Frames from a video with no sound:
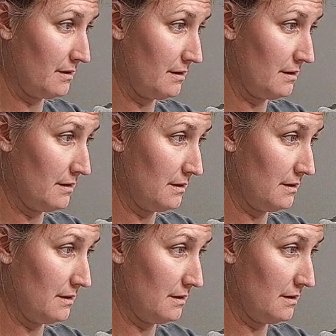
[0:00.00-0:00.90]

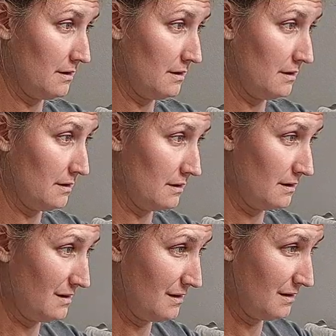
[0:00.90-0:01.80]

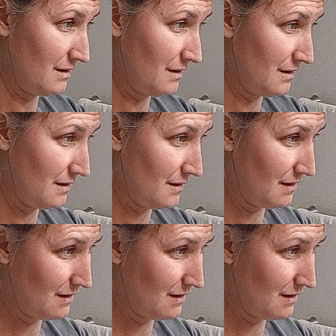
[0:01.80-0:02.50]
(no one is talking)